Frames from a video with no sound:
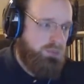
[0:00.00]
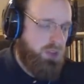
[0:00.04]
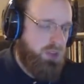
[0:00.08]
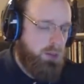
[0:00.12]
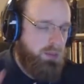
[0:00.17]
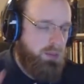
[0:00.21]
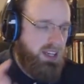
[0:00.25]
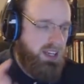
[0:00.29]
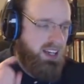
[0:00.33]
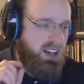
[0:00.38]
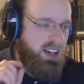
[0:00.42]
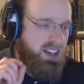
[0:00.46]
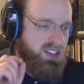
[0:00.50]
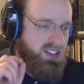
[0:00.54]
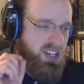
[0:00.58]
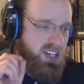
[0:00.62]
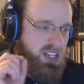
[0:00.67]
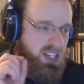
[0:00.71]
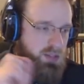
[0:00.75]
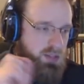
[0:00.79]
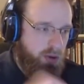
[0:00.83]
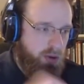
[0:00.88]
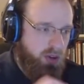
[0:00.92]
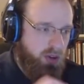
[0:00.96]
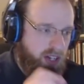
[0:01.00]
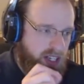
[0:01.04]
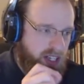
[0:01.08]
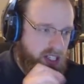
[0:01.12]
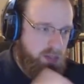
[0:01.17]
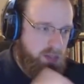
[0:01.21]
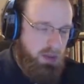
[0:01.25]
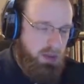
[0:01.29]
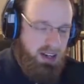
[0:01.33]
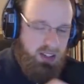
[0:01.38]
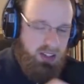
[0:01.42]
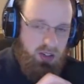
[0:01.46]
because his Burning
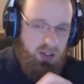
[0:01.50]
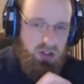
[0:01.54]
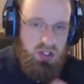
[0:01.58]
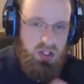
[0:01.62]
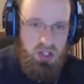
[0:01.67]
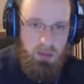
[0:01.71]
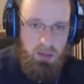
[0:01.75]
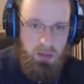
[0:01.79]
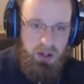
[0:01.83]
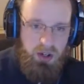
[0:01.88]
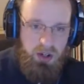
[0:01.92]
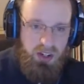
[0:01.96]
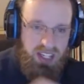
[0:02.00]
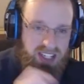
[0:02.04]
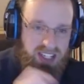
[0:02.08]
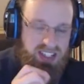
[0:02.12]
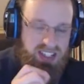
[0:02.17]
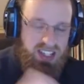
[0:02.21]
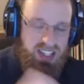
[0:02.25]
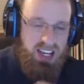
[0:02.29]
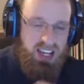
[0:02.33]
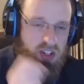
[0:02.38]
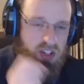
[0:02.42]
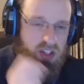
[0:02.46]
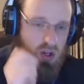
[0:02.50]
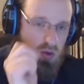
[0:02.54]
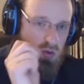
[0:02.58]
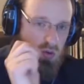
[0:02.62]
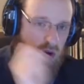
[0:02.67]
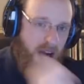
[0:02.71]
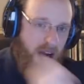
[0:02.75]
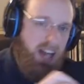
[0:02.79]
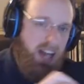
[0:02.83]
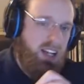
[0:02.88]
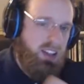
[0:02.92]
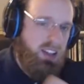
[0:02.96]
Spectre Summoner, he says
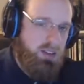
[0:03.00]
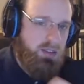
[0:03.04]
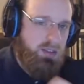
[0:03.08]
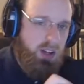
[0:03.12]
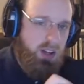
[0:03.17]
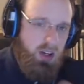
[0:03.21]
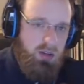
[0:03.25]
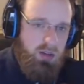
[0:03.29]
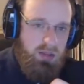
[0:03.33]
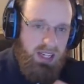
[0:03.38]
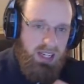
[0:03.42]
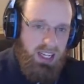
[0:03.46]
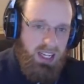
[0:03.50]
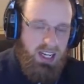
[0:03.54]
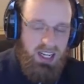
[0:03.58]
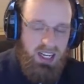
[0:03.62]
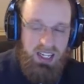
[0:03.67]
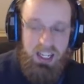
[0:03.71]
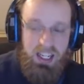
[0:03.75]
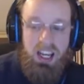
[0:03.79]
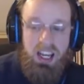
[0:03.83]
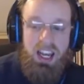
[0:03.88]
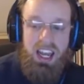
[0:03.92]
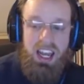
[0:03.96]
right at the very beginning